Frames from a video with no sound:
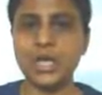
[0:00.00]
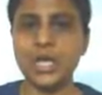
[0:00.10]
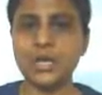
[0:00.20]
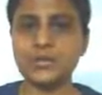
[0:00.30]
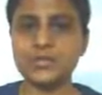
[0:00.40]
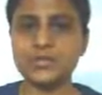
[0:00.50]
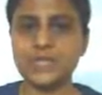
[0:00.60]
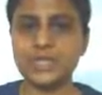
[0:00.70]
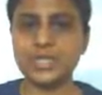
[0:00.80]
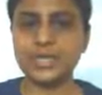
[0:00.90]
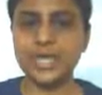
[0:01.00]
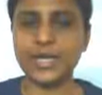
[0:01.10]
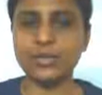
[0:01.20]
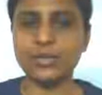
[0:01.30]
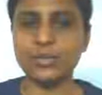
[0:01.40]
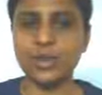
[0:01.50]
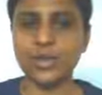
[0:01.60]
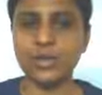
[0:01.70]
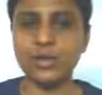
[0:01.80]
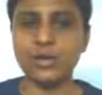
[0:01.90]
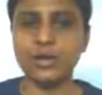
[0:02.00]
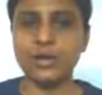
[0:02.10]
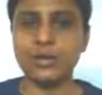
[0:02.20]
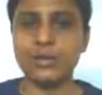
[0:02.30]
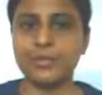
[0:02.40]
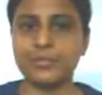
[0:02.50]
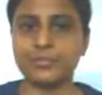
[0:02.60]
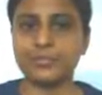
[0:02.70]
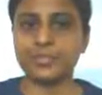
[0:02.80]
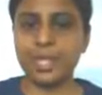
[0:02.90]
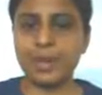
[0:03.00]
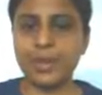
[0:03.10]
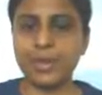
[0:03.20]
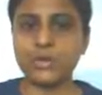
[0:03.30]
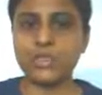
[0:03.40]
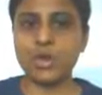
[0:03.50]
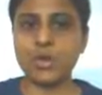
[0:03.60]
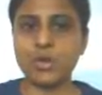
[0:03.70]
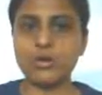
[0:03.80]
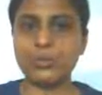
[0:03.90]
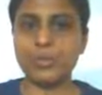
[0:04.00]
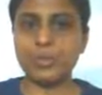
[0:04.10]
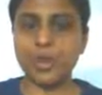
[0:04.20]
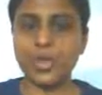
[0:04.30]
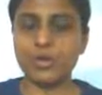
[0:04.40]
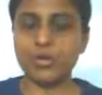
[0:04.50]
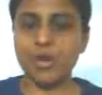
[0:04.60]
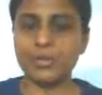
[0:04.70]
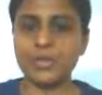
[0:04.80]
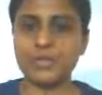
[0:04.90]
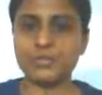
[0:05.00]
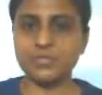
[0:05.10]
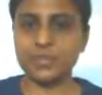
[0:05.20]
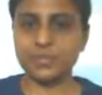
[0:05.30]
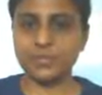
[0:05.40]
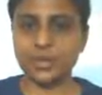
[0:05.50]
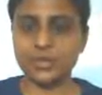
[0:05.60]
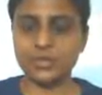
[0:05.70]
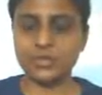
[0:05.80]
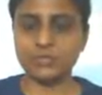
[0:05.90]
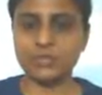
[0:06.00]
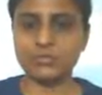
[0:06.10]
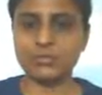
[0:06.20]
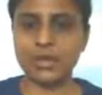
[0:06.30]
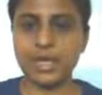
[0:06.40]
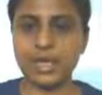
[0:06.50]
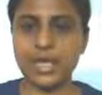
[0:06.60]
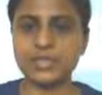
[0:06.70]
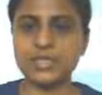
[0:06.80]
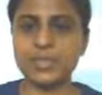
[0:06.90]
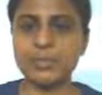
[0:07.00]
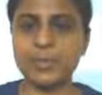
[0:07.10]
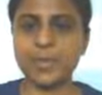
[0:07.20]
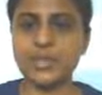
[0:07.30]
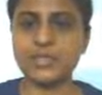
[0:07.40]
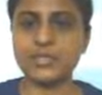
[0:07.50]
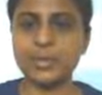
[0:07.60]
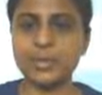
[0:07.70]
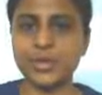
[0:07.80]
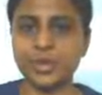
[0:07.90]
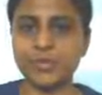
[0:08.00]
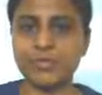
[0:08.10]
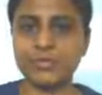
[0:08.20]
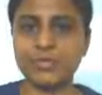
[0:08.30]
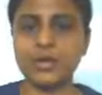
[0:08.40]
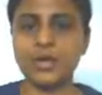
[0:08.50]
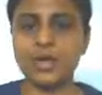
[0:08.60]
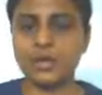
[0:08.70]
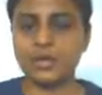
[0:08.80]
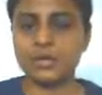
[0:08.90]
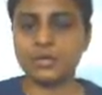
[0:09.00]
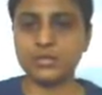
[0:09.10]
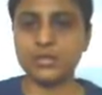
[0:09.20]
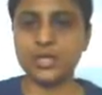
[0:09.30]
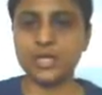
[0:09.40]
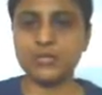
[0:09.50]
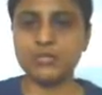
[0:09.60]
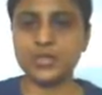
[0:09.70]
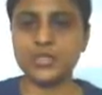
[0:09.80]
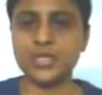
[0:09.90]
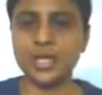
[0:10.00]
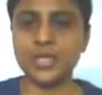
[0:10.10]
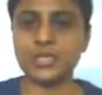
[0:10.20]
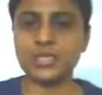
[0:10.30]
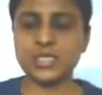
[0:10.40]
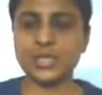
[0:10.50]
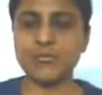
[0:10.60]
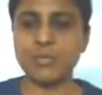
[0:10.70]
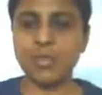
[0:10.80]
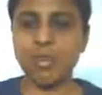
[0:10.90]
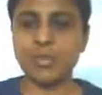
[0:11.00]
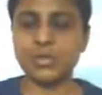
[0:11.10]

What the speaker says: Now, this facilitator will comment or prepare copies of the information, as in he'll prepare a summary of the information that he received from all the